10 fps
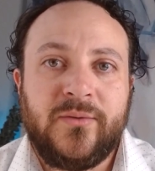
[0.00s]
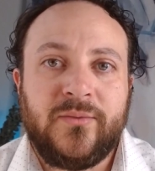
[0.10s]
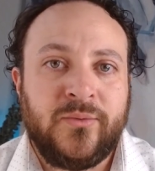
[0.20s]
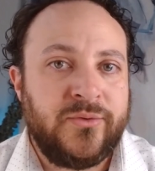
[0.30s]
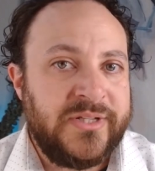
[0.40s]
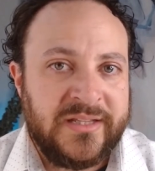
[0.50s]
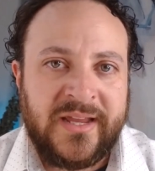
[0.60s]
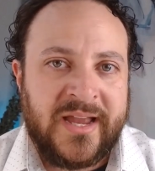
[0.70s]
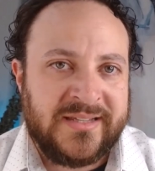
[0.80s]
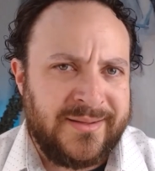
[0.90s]
routinely
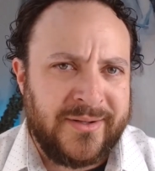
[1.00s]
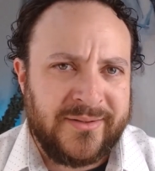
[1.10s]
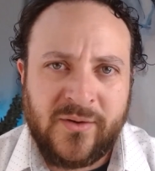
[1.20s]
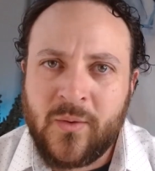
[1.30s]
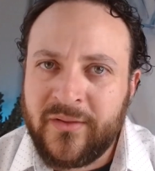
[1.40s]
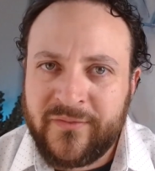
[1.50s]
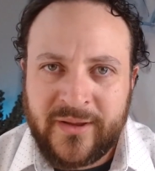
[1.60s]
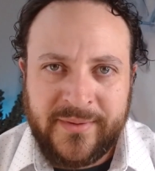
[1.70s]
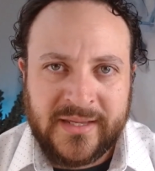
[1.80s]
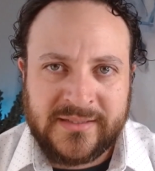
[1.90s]
asked about to qualify
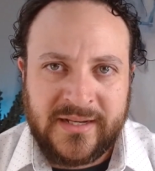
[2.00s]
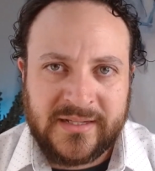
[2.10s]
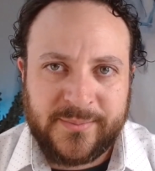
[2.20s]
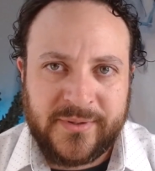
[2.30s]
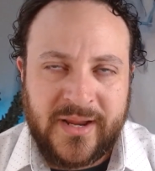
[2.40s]
me as an expert.